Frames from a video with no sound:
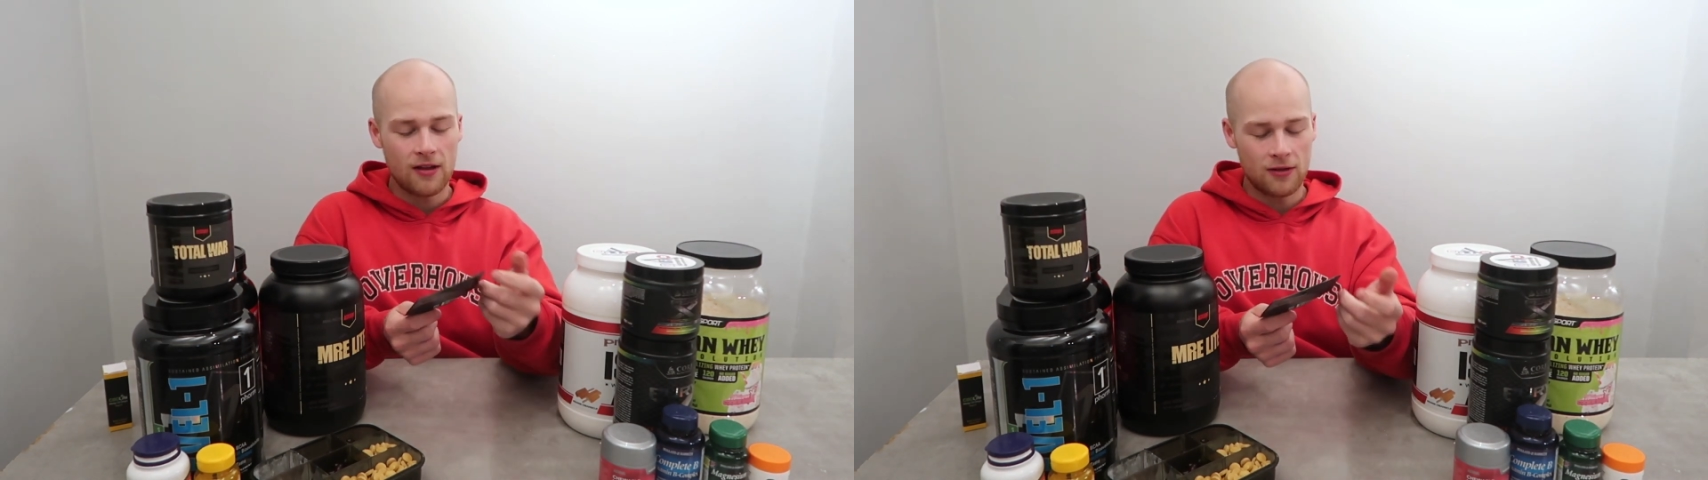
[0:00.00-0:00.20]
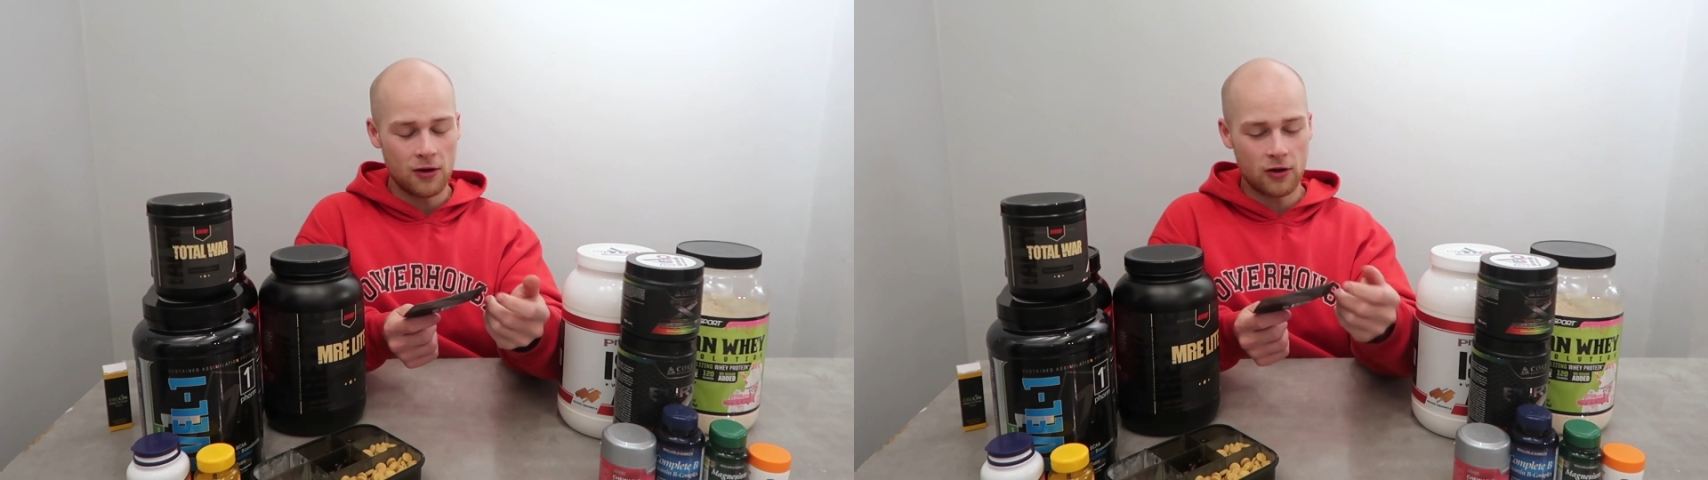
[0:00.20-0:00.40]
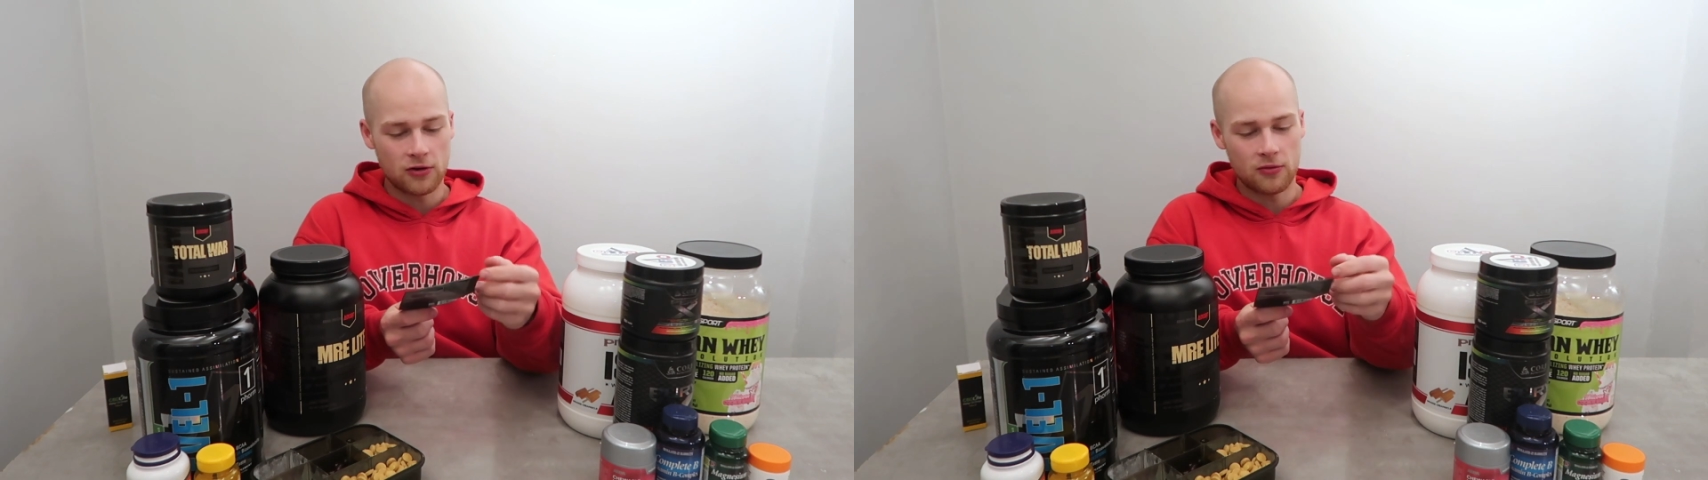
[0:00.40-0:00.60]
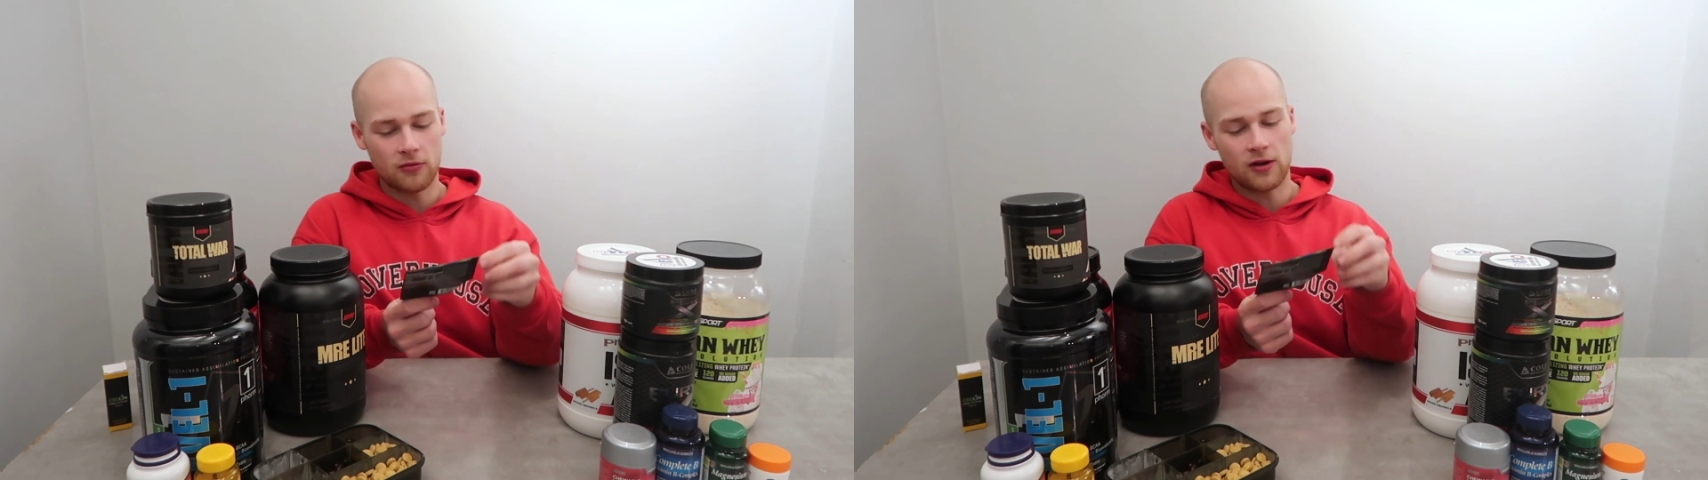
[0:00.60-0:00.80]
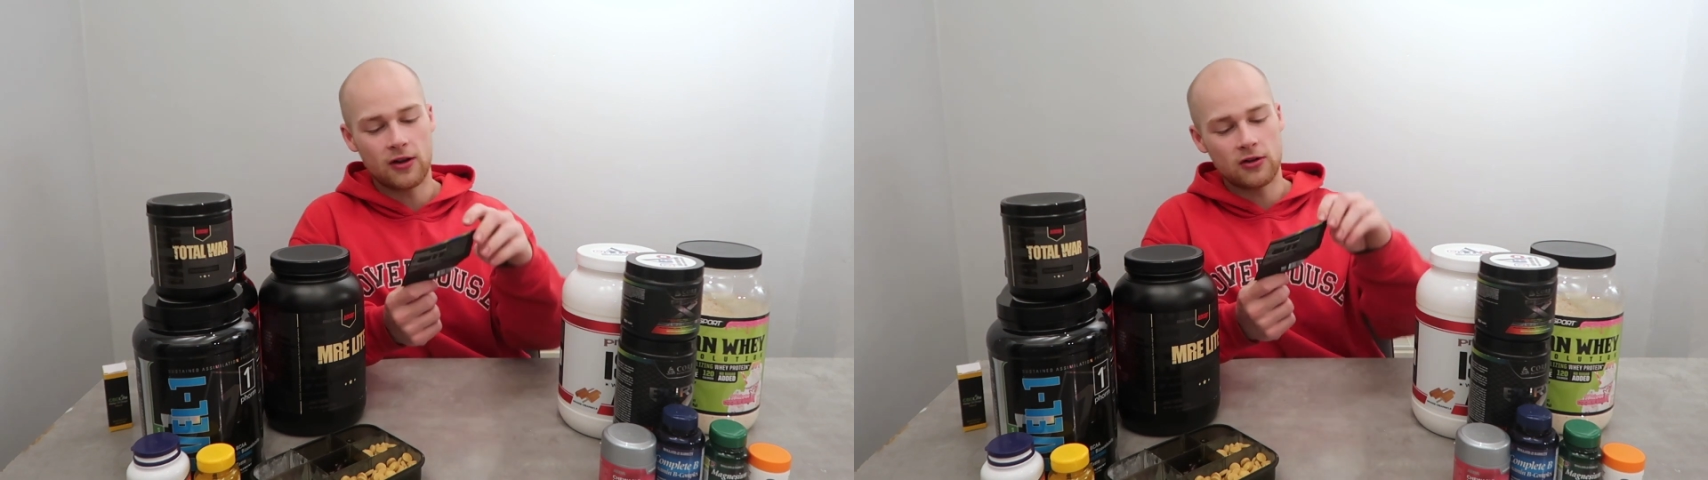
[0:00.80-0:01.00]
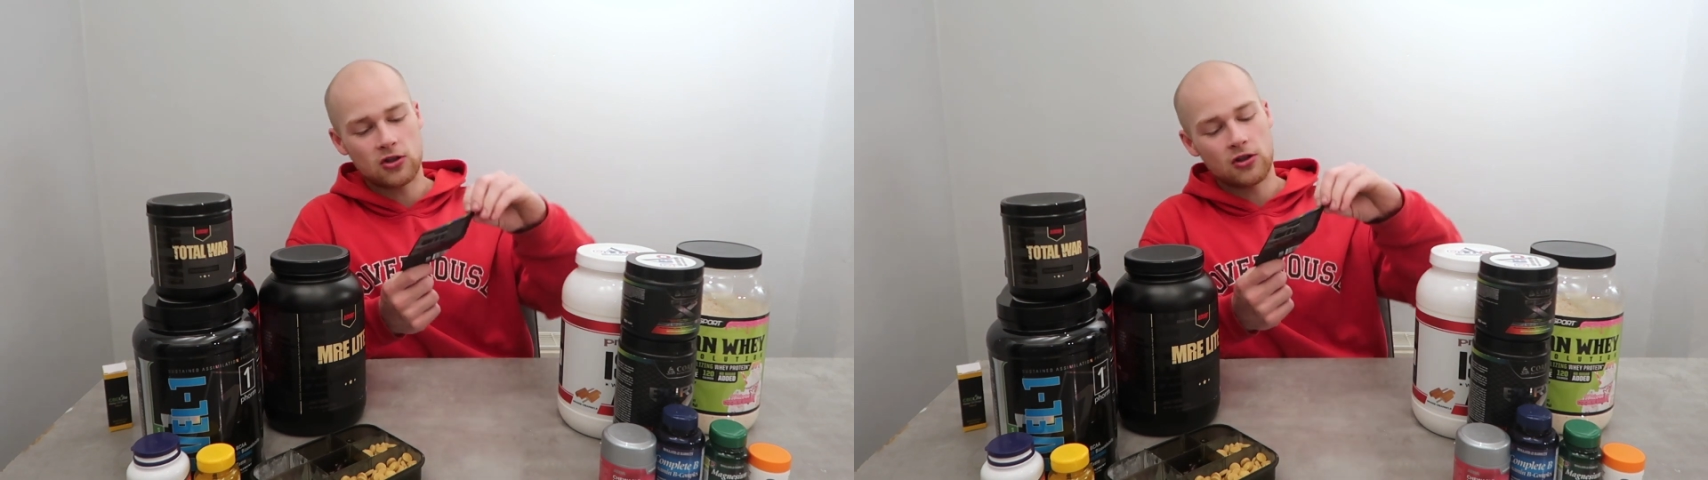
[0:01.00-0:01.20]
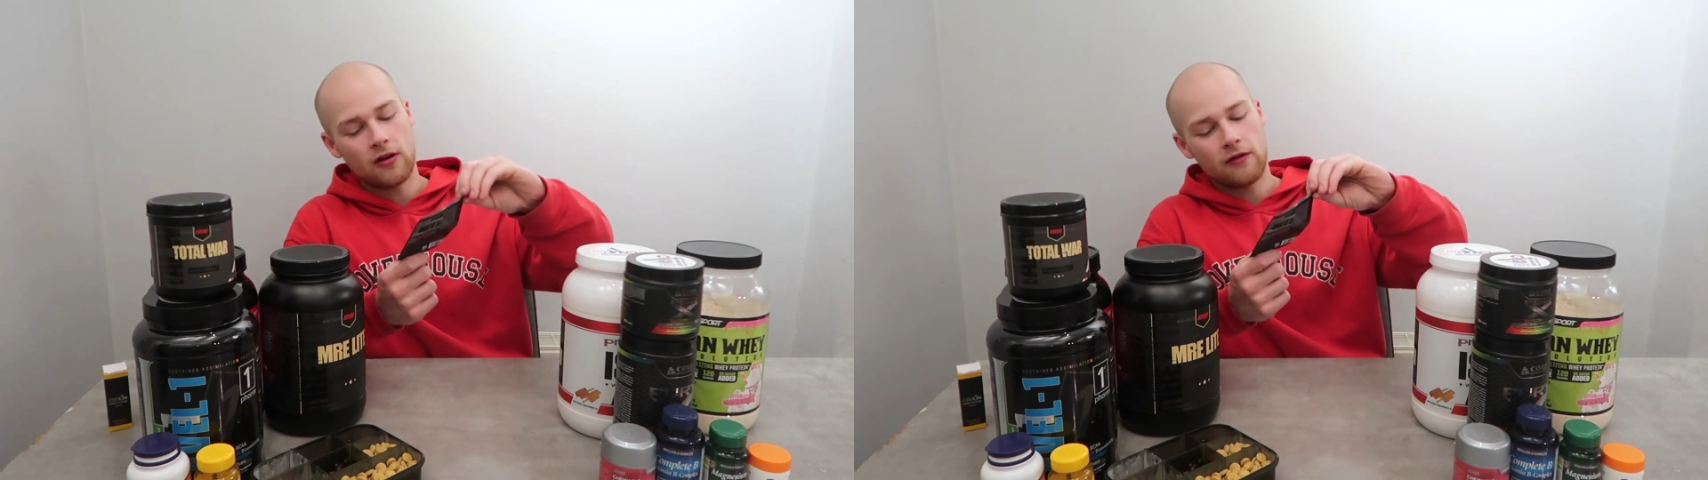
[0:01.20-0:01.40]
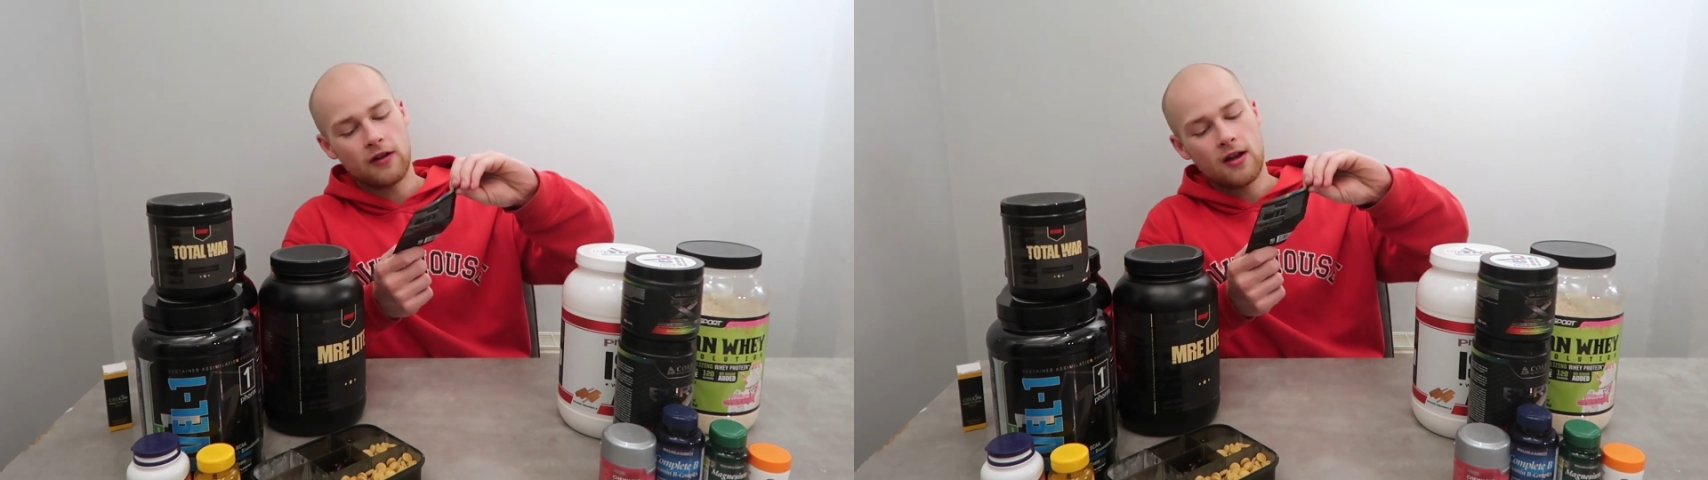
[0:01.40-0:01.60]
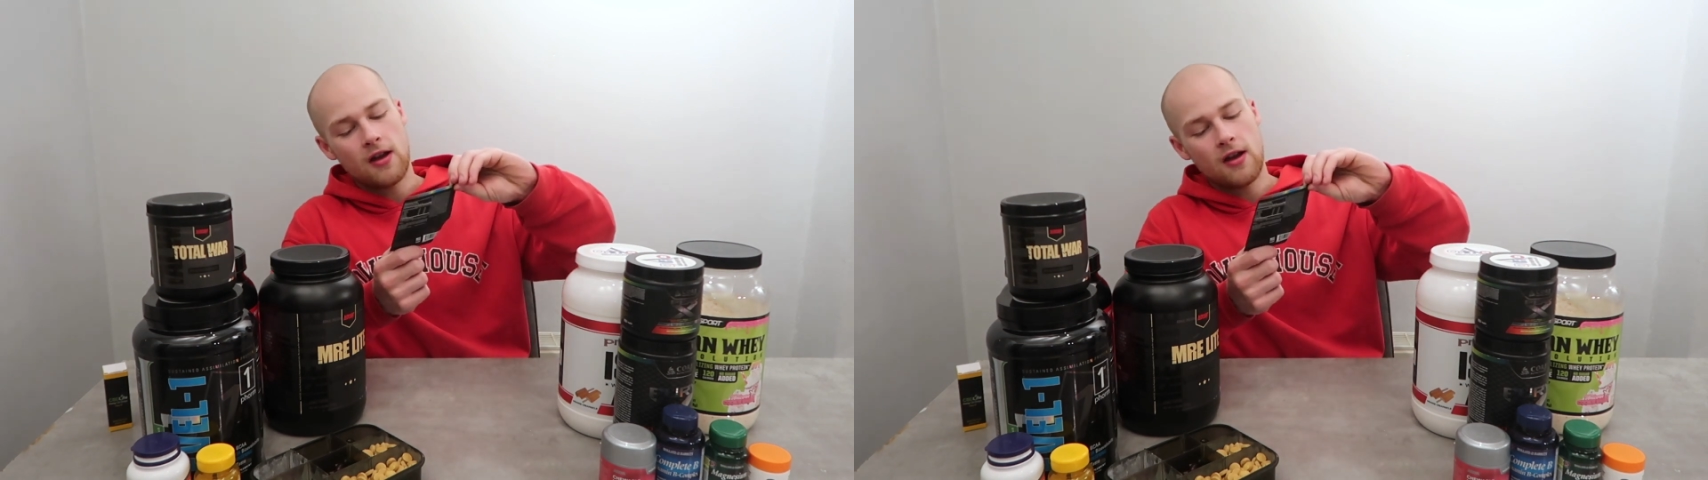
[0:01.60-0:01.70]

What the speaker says: they are doing really good stuff.